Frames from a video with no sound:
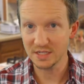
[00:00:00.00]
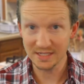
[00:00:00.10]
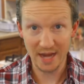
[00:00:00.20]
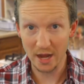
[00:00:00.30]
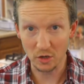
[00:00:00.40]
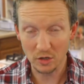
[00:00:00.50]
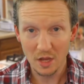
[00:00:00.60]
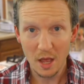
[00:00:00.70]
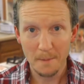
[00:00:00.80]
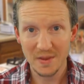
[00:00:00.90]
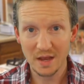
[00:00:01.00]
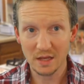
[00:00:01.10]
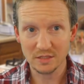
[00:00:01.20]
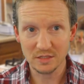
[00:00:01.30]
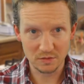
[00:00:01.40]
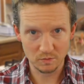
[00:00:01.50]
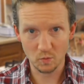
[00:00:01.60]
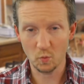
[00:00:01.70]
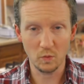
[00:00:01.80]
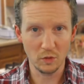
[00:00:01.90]
container because
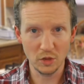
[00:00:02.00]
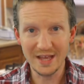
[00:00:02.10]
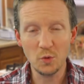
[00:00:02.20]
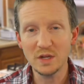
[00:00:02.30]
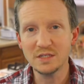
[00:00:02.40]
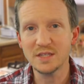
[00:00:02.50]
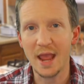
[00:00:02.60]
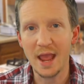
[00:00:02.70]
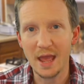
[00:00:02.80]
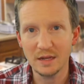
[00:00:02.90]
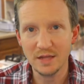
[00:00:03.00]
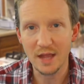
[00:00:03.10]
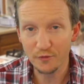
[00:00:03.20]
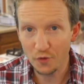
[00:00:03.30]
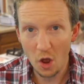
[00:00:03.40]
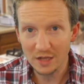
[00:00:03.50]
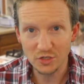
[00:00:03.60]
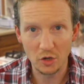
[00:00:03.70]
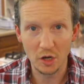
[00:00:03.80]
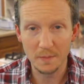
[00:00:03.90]
liquids and
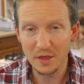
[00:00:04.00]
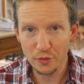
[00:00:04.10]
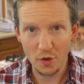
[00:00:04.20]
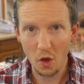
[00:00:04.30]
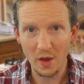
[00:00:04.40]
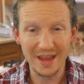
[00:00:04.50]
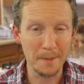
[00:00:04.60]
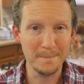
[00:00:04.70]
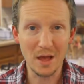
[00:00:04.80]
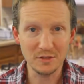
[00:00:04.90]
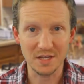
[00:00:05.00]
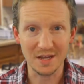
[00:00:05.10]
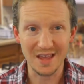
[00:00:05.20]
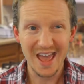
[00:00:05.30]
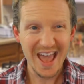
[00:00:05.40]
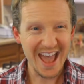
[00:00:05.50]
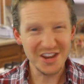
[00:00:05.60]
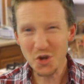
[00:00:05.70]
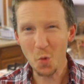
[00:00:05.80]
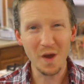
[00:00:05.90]
frost are going to be thawing and melting, and
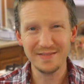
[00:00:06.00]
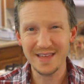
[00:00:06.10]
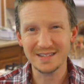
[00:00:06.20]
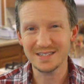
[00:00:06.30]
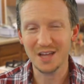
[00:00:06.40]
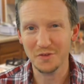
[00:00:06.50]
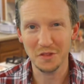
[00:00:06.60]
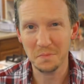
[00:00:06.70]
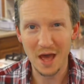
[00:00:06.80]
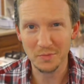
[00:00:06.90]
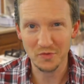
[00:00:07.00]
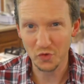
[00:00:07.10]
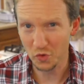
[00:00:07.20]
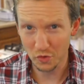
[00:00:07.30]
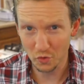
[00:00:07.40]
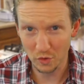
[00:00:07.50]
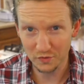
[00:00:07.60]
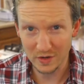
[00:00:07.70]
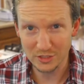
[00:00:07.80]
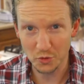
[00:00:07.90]
you don't want that stuff on the bottom of your
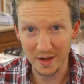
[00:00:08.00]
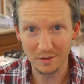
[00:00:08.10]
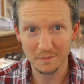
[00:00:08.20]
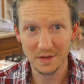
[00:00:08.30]
refrigerator